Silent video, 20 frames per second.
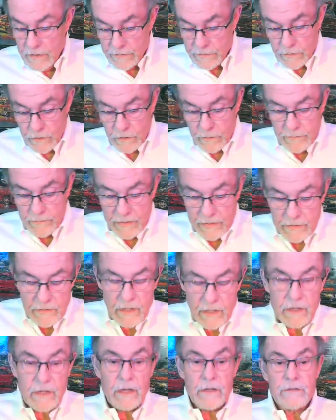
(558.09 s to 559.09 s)
So, and
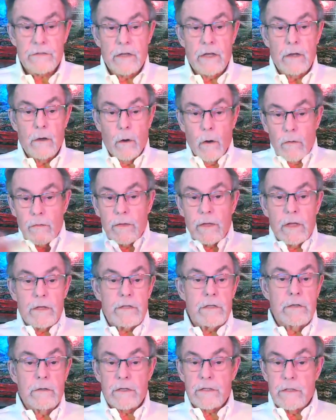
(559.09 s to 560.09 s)
like I say, all the
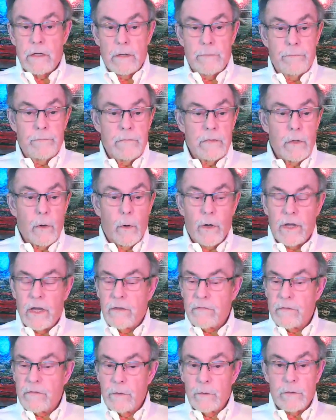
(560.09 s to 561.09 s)
engineering's done. All
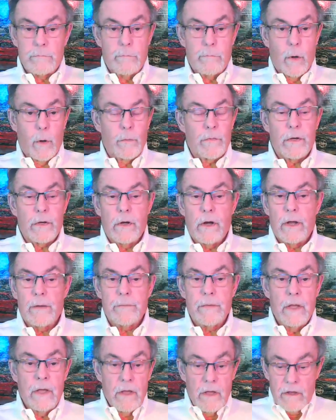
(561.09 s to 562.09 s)
you have to do is bolt it
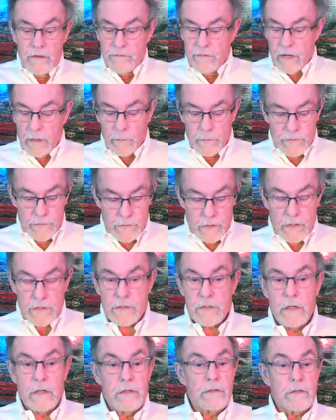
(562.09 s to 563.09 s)
on, follow
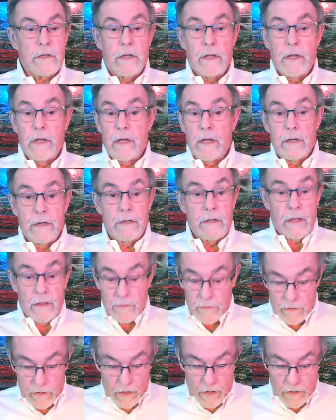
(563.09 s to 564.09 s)
instructions, and
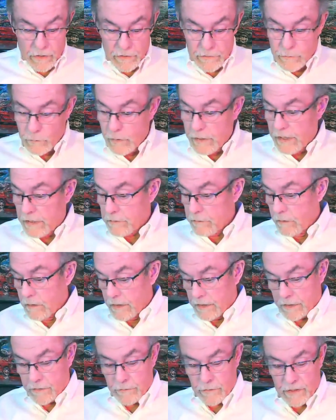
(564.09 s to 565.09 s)
the cars will handle
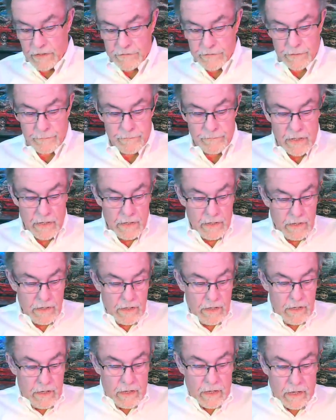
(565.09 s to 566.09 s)
like crazy.
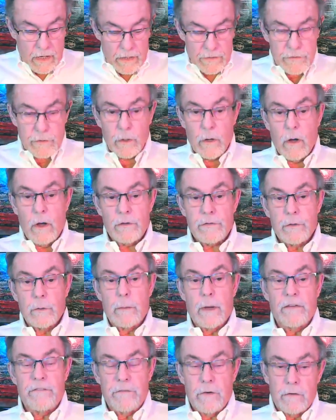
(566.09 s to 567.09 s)
Uh, so
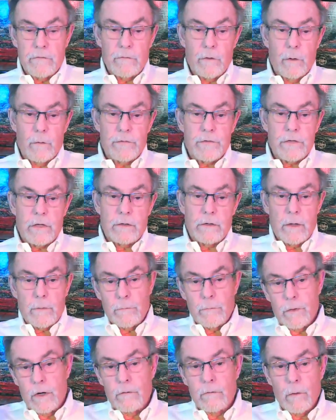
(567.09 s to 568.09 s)
also by front roll center
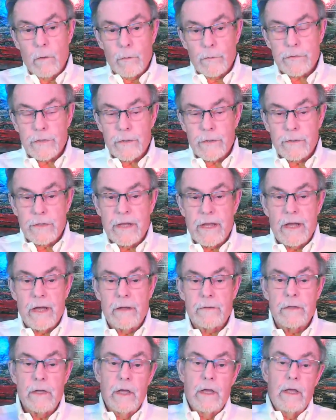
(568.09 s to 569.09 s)
up, rear roll center
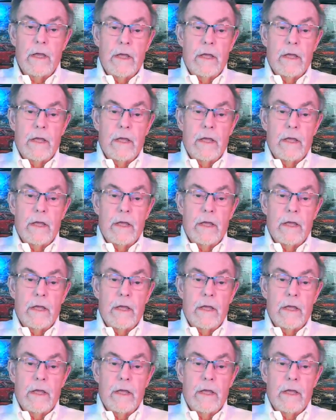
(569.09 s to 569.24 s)
down,